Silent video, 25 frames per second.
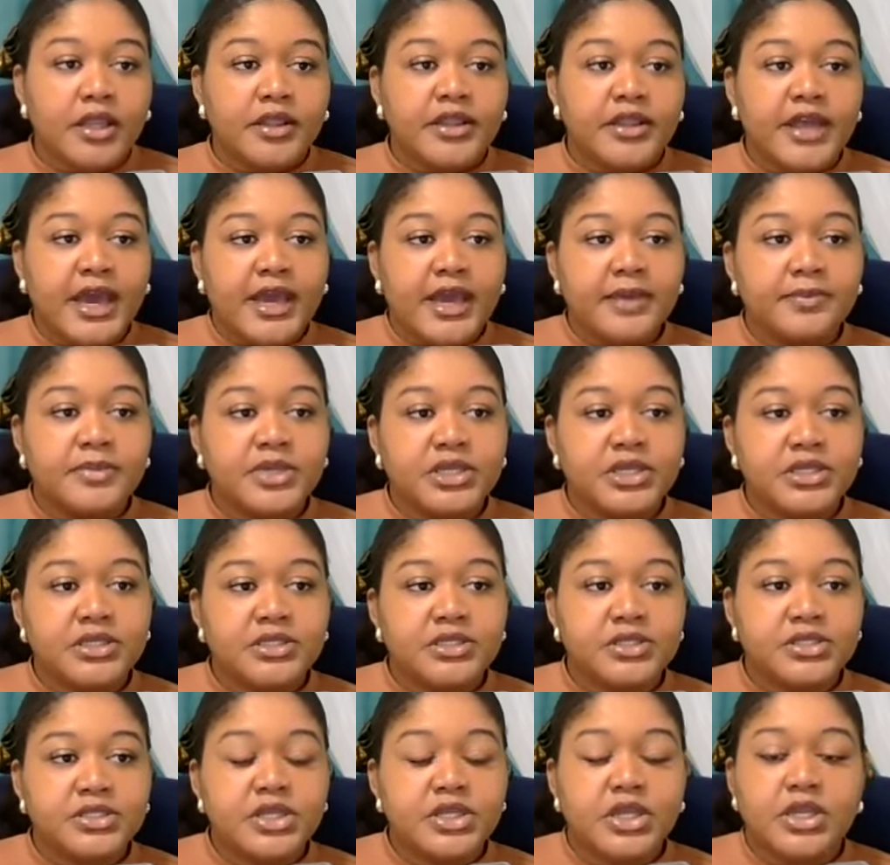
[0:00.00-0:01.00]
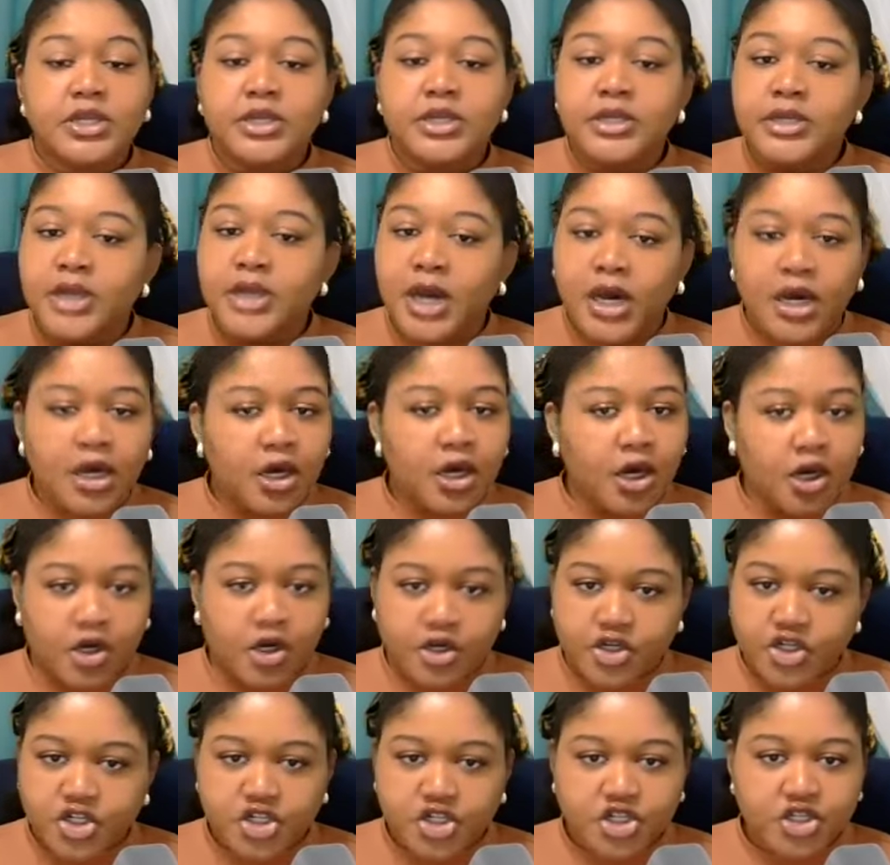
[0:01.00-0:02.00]
that means not
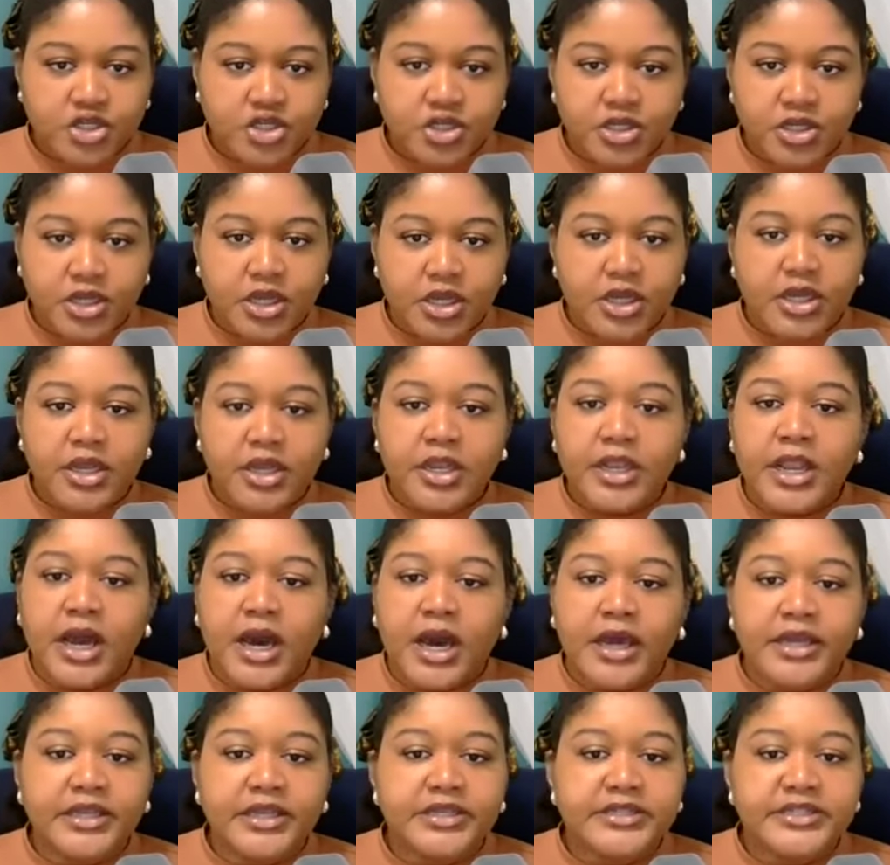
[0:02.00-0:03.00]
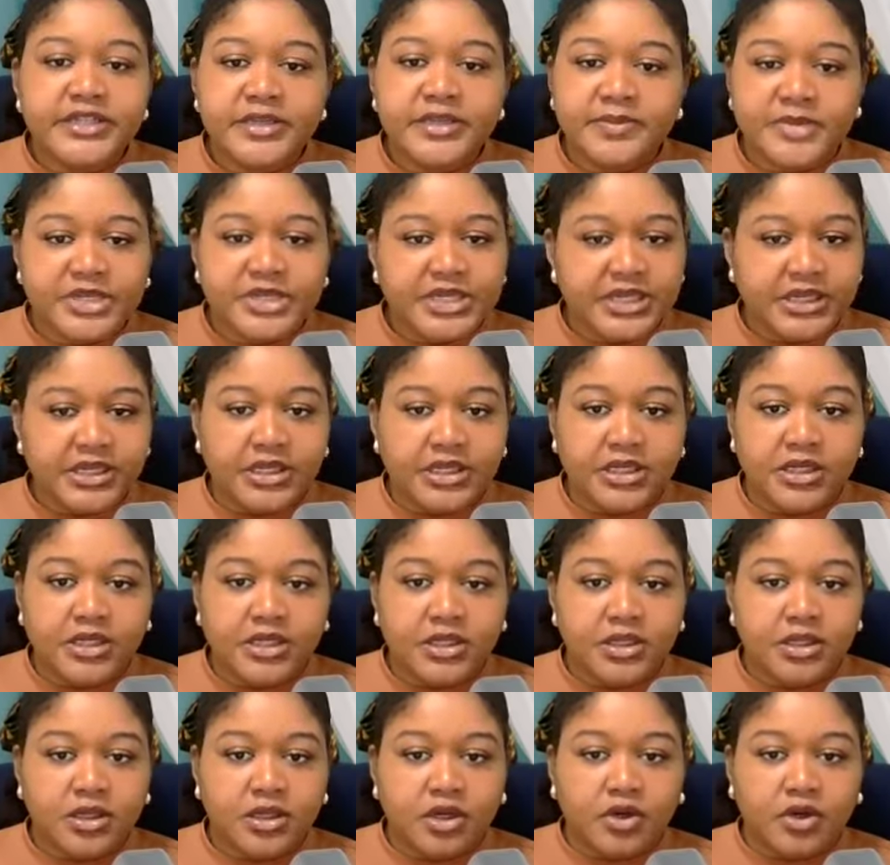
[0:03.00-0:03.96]
harsh, not intimidating.